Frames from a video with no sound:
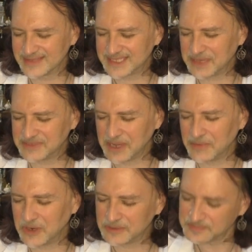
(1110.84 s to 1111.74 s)

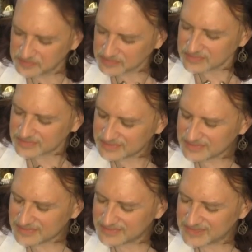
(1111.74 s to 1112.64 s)
September
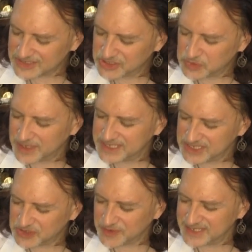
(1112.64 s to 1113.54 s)

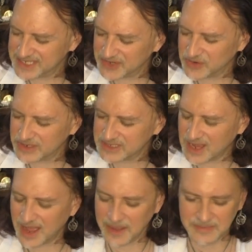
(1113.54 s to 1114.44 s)
2020, or
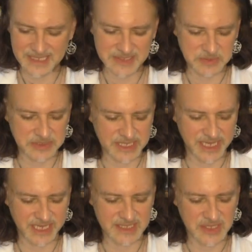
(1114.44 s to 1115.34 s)
timeless,
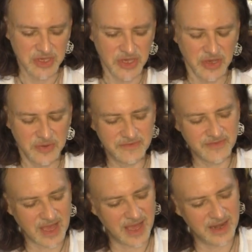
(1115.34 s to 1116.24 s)
please.
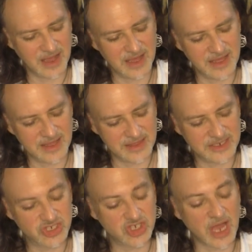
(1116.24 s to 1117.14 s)
We've got
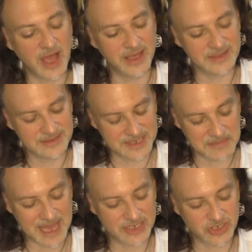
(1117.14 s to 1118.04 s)
the child, the
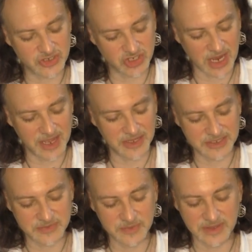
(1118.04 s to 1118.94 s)
magical
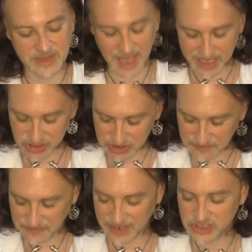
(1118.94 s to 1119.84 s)
child with the angel
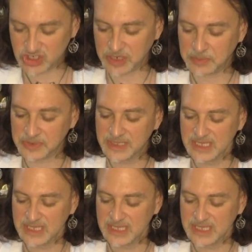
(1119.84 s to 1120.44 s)
of friendship,